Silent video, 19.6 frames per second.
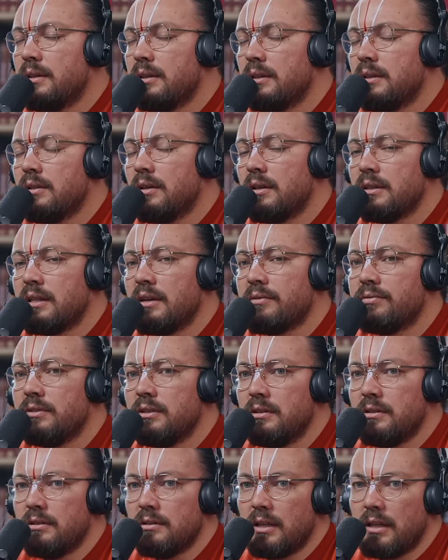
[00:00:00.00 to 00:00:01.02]
Yeah. No, I
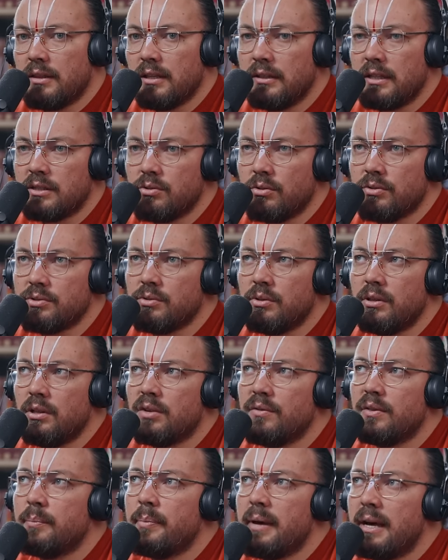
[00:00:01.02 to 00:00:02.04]
definitely, I think that's also a lot
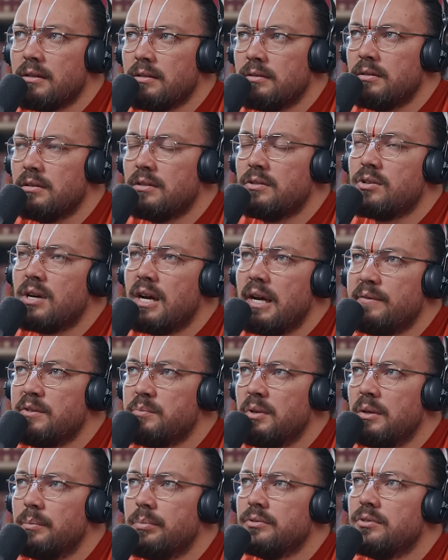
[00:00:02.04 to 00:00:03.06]
of the pattern that drives
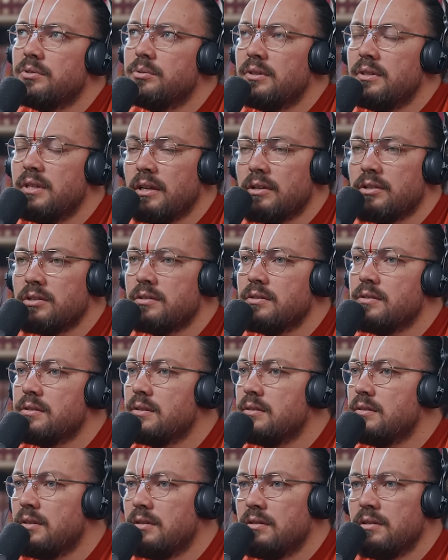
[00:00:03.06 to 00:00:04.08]
people to addictions
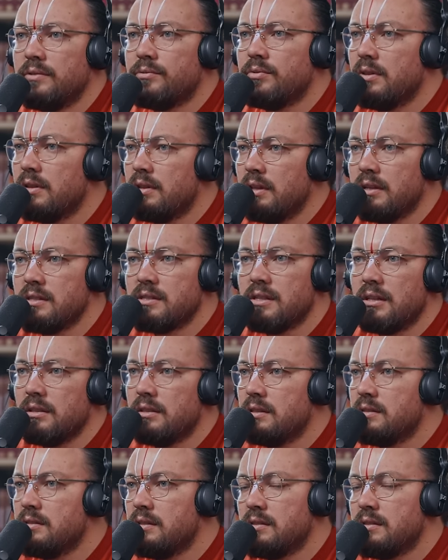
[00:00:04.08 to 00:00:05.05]
and, and different things like this.